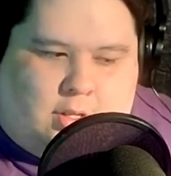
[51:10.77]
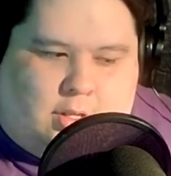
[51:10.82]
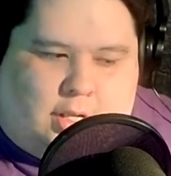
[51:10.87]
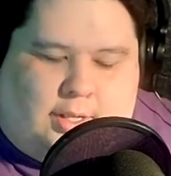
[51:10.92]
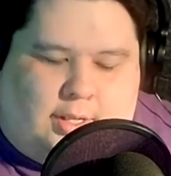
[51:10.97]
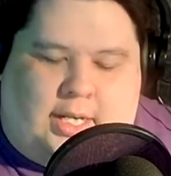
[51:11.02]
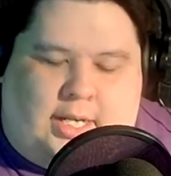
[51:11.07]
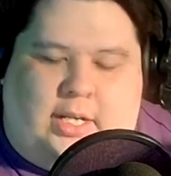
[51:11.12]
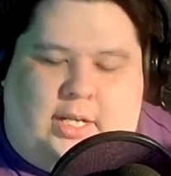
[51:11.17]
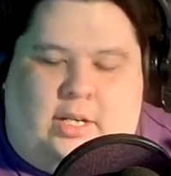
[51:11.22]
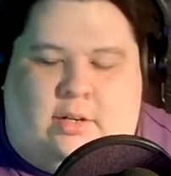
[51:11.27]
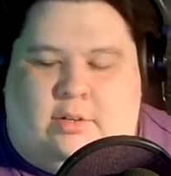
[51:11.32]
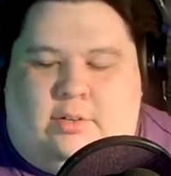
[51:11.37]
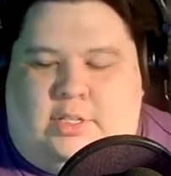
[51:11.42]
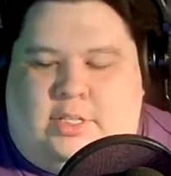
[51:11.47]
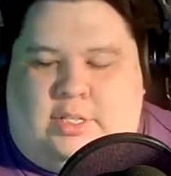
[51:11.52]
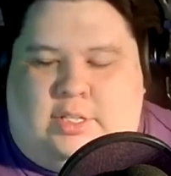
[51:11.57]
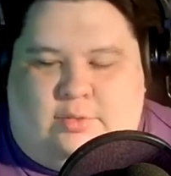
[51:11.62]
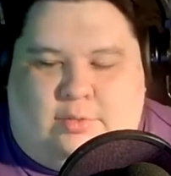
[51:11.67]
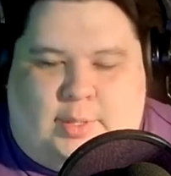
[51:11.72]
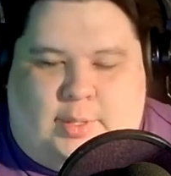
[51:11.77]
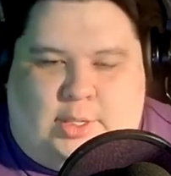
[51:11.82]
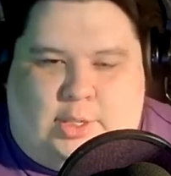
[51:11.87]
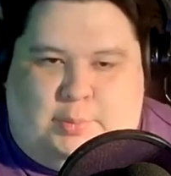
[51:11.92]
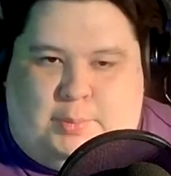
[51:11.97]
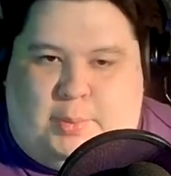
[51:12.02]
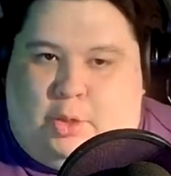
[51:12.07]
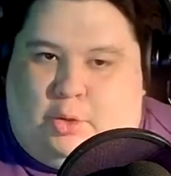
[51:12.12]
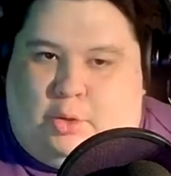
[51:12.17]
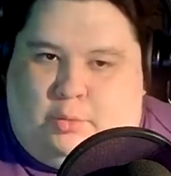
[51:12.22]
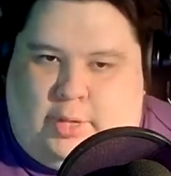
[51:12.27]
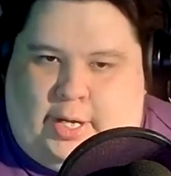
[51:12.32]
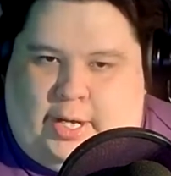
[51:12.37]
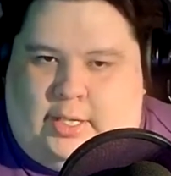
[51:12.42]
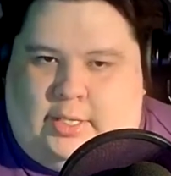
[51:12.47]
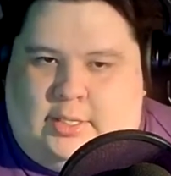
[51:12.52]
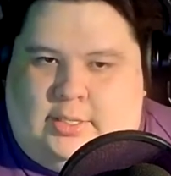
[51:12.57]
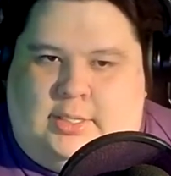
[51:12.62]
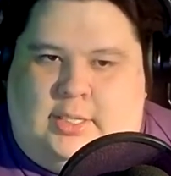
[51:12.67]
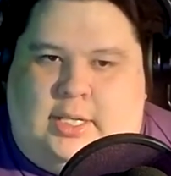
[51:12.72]
getting all this information about
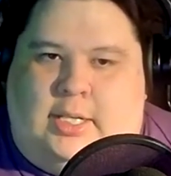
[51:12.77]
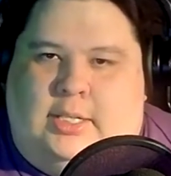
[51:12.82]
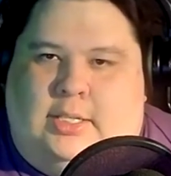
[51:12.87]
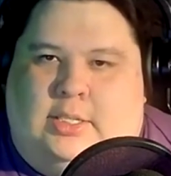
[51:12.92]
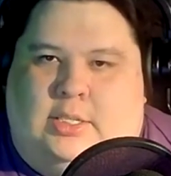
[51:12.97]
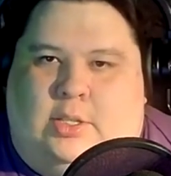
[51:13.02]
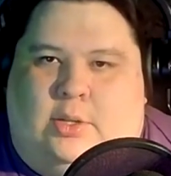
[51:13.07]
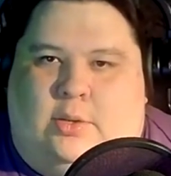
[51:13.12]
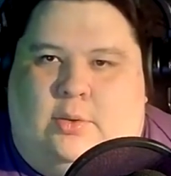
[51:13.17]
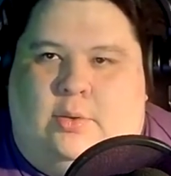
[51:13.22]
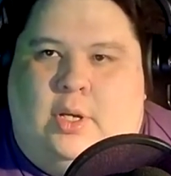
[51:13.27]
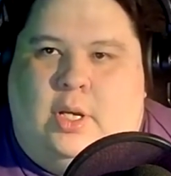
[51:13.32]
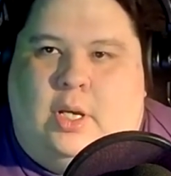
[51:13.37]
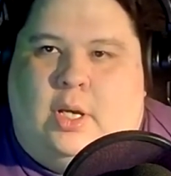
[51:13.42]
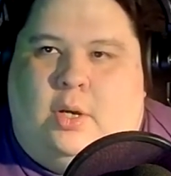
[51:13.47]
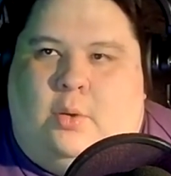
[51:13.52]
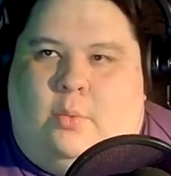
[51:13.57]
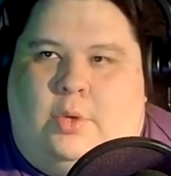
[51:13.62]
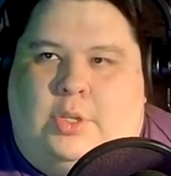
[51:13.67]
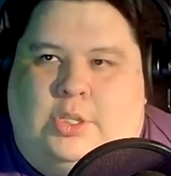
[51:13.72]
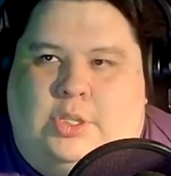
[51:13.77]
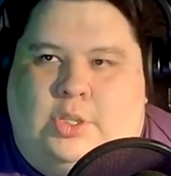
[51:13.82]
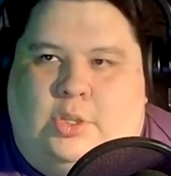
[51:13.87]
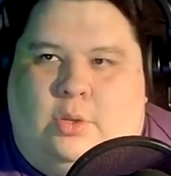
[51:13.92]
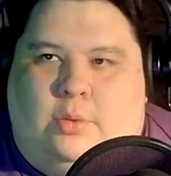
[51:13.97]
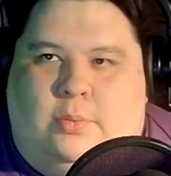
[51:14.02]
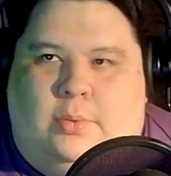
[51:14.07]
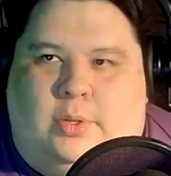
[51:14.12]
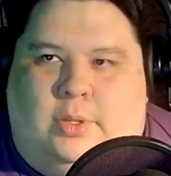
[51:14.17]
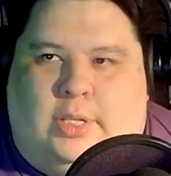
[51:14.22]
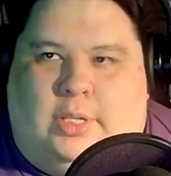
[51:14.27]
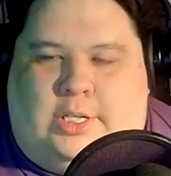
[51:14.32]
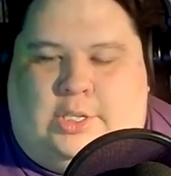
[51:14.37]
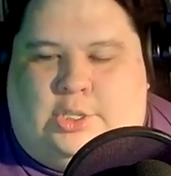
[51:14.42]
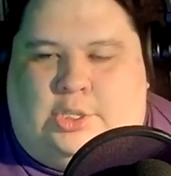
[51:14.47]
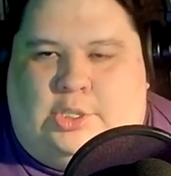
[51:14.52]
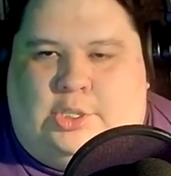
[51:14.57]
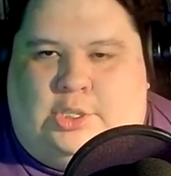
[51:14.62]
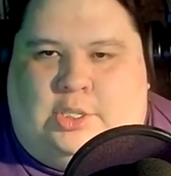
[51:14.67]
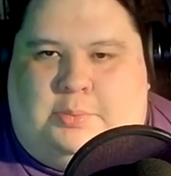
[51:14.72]
grants. And so what's your
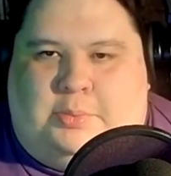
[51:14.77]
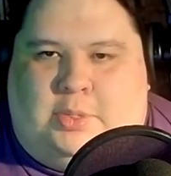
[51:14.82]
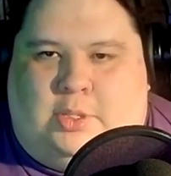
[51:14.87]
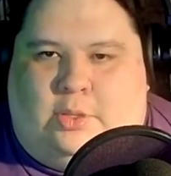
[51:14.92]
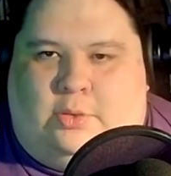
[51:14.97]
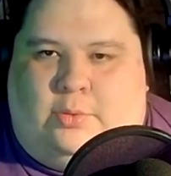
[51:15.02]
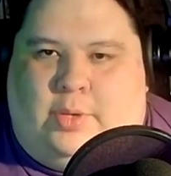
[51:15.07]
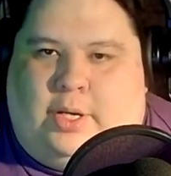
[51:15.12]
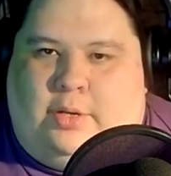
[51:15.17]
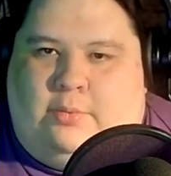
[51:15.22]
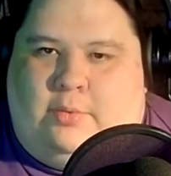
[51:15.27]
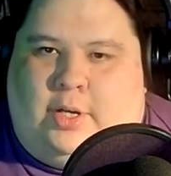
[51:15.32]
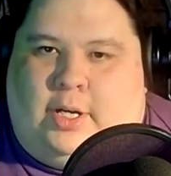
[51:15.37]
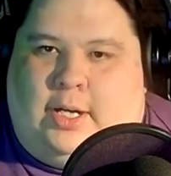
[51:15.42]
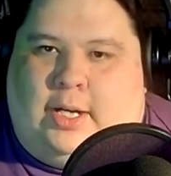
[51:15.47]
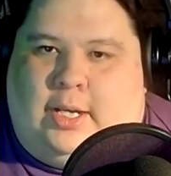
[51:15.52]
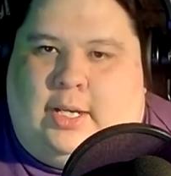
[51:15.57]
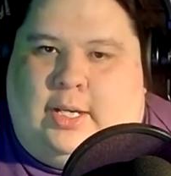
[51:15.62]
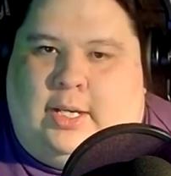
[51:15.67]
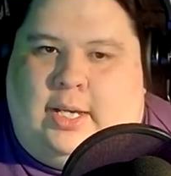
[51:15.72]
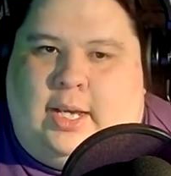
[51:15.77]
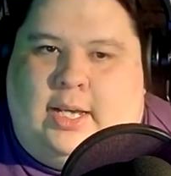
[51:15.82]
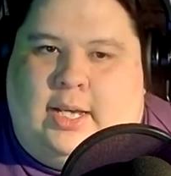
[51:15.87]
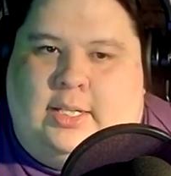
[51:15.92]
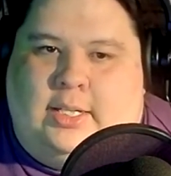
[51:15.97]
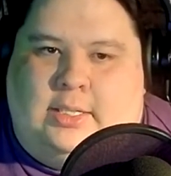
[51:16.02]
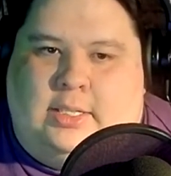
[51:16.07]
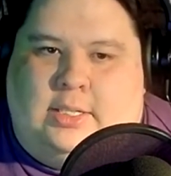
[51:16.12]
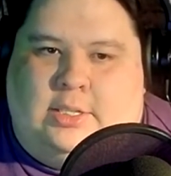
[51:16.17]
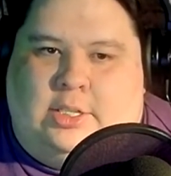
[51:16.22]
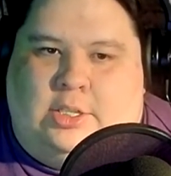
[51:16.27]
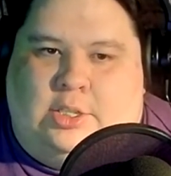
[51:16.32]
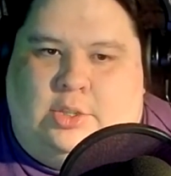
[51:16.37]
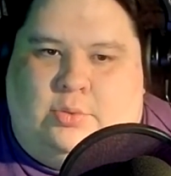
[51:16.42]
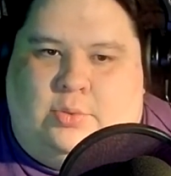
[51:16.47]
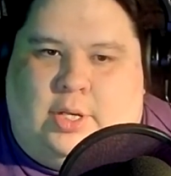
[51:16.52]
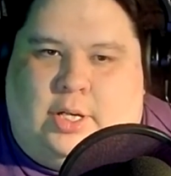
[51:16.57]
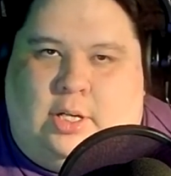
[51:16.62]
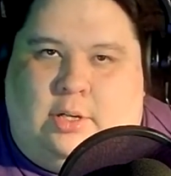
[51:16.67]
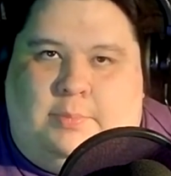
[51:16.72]
relationship to grant writing as an Indigenous
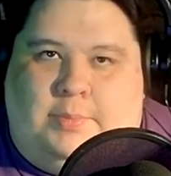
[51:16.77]
writer?